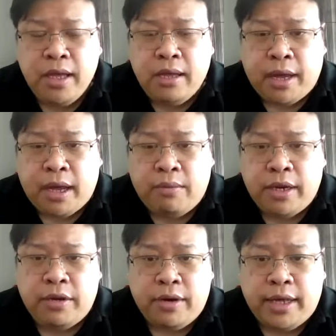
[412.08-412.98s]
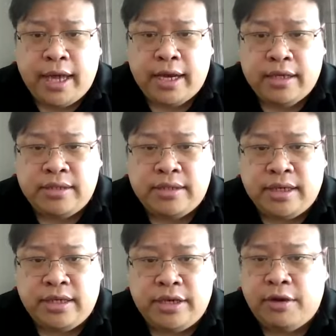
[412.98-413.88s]
but what you're going to get is
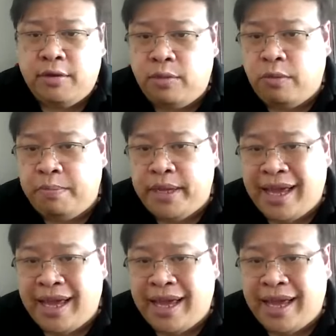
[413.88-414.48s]
CTO will be